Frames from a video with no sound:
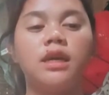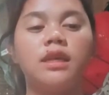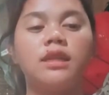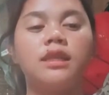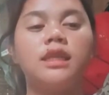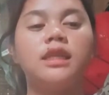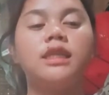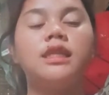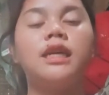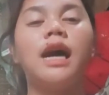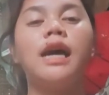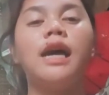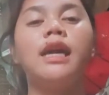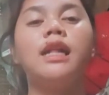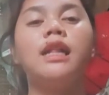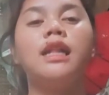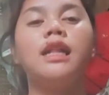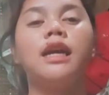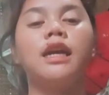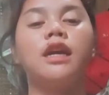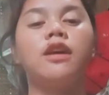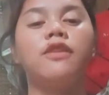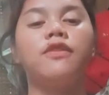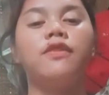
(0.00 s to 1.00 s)
the
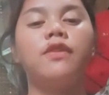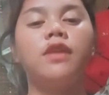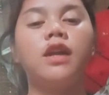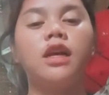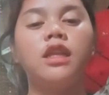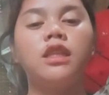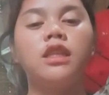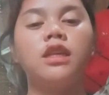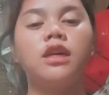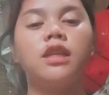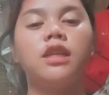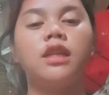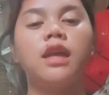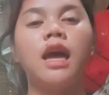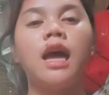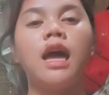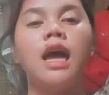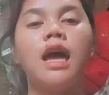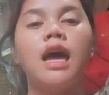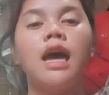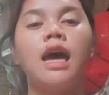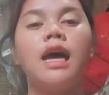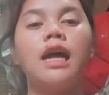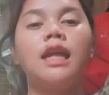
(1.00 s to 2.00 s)
dialect of London
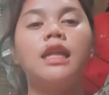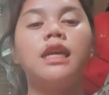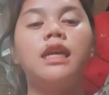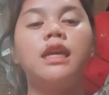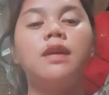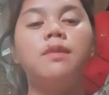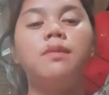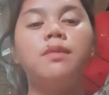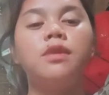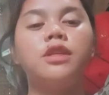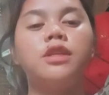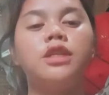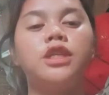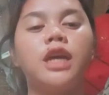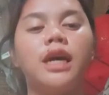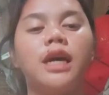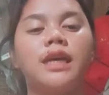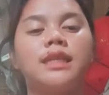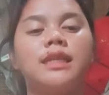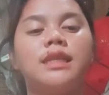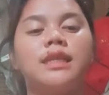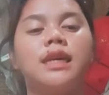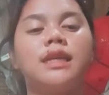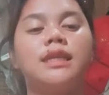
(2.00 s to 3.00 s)
had emerged as
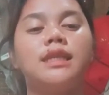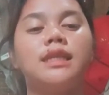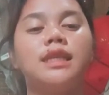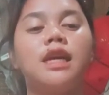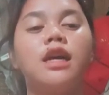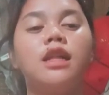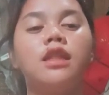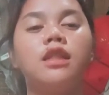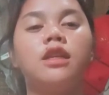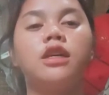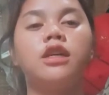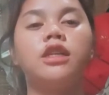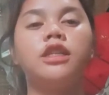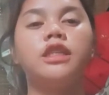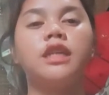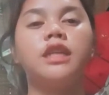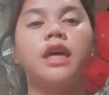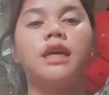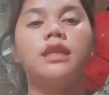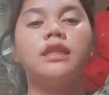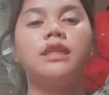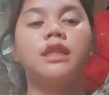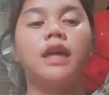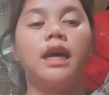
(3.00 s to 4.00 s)
the standard
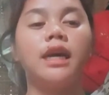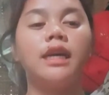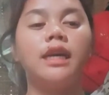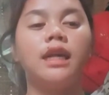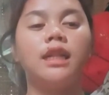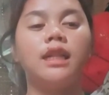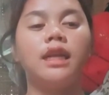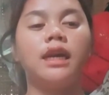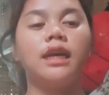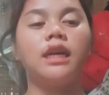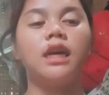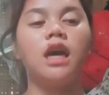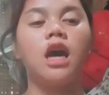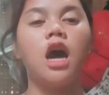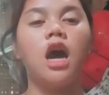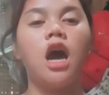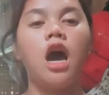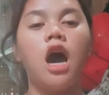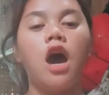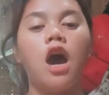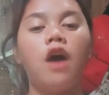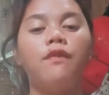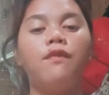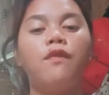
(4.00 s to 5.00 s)
dialect
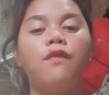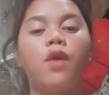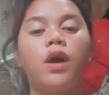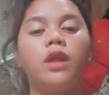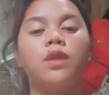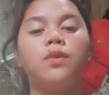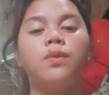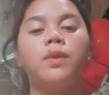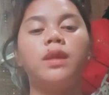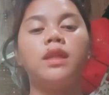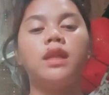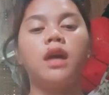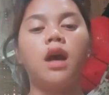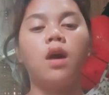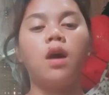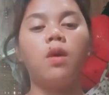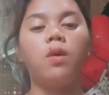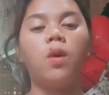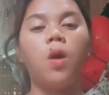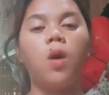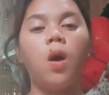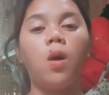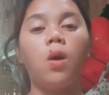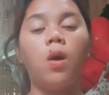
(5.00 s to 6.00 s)
of what we now
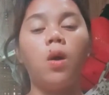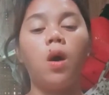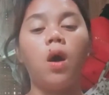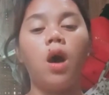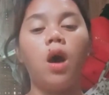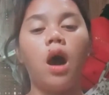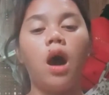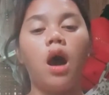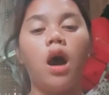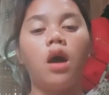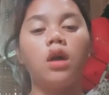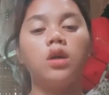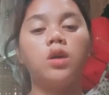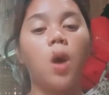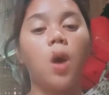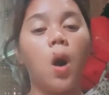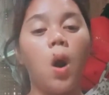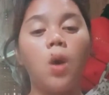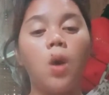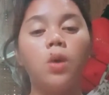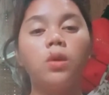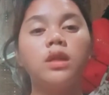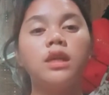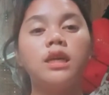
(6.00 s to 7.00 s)
call
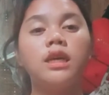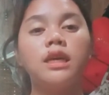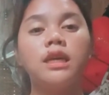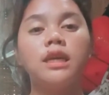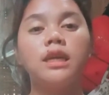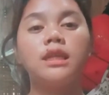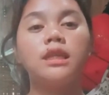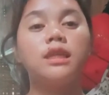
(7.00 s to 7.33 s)
to